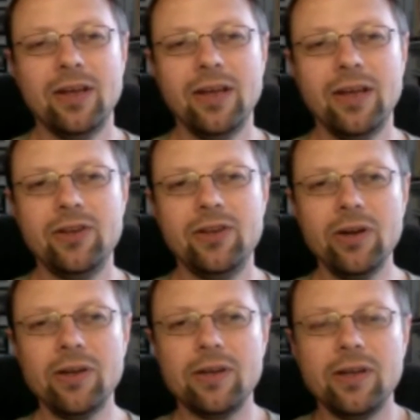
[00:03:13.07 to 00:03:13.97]
and
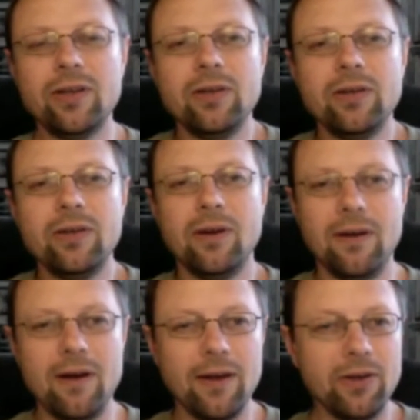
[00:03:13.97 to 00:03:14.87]
turn it into
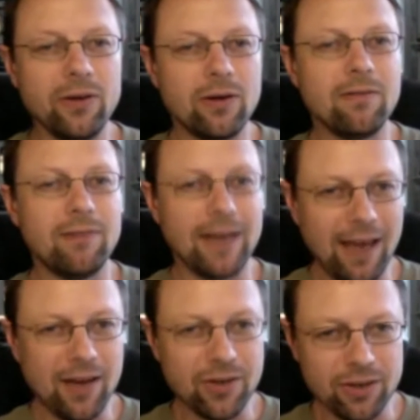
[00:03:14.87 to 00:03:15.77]
your
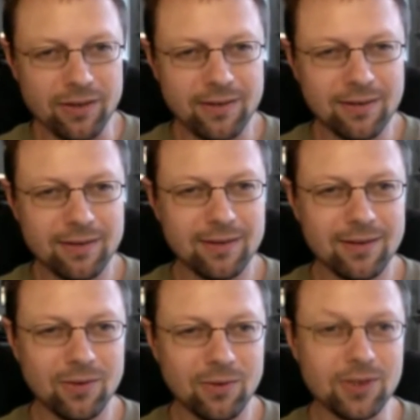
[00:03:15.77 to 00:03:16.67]
vocation,
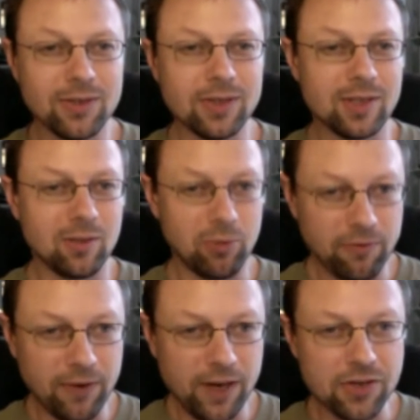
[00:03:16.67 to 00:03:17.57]
which is
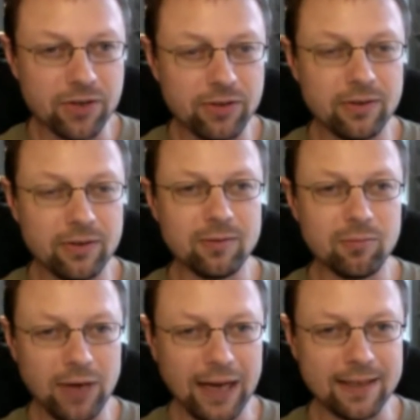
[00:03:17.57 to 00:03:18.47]
professional
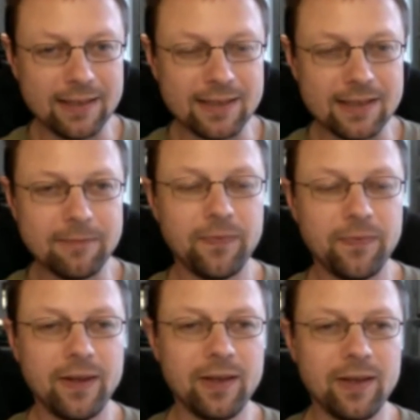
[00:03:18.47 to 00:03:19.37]
practice
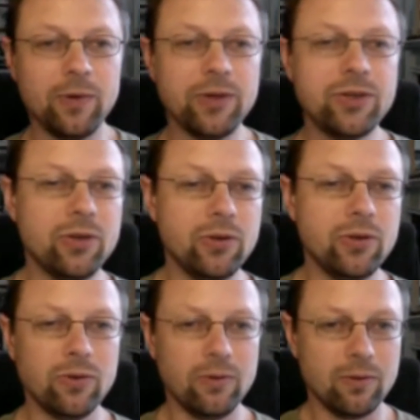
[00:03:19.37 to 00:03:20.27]
in which
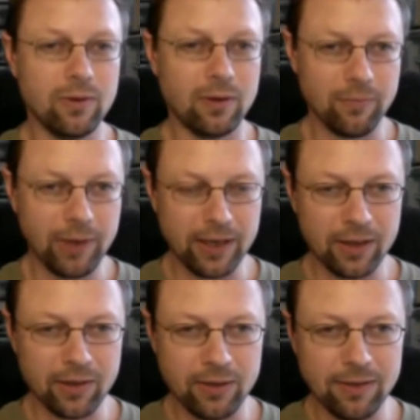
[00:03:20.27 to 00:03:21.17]
you are
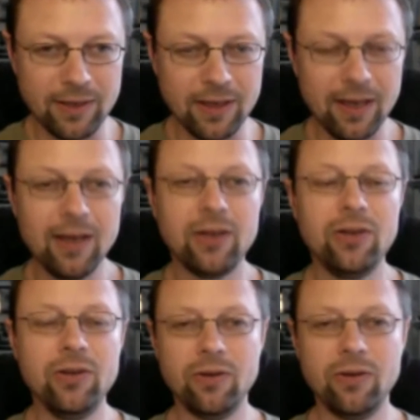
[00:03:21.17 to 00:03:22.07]
making a living
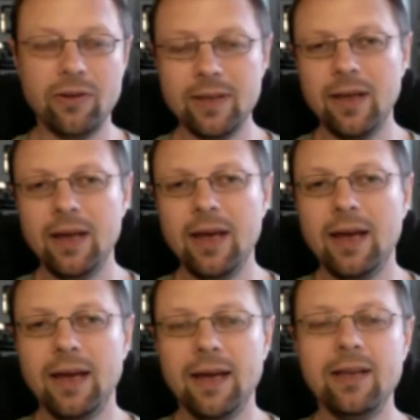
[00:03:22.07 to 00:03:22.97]
doing it
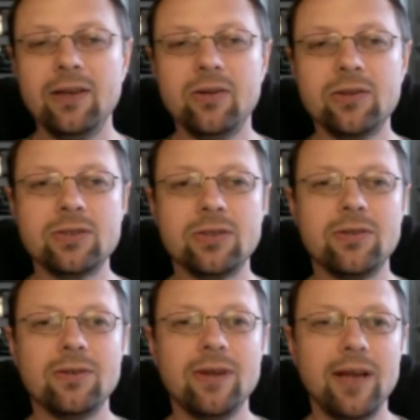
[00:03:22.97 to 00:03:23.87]
and
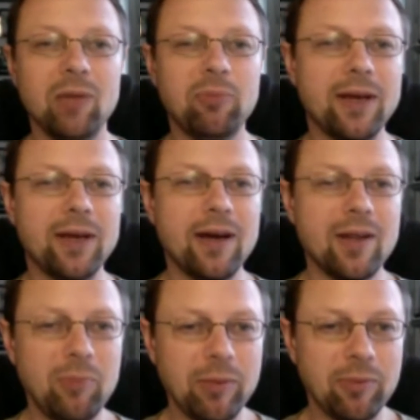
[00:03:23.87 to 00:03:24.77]
also helping
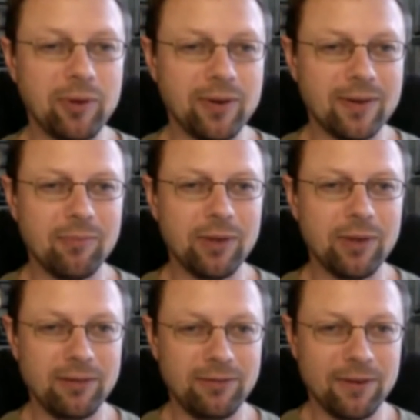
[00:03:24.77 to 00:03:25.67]
other people
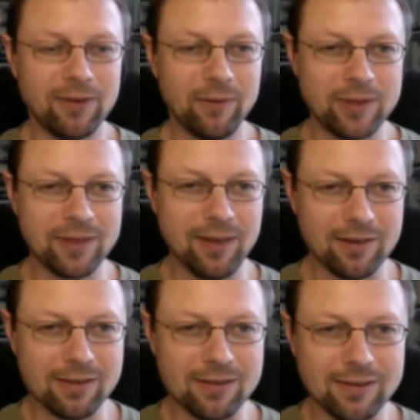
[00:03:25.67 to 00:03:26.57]
benefit from these
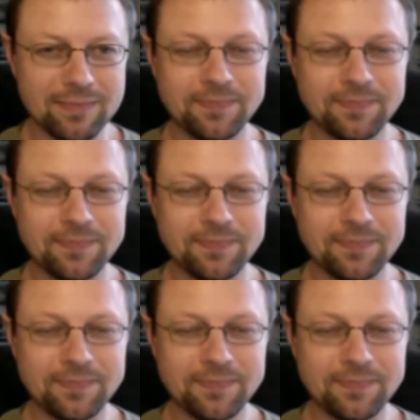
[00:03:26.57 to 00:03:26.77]
arts.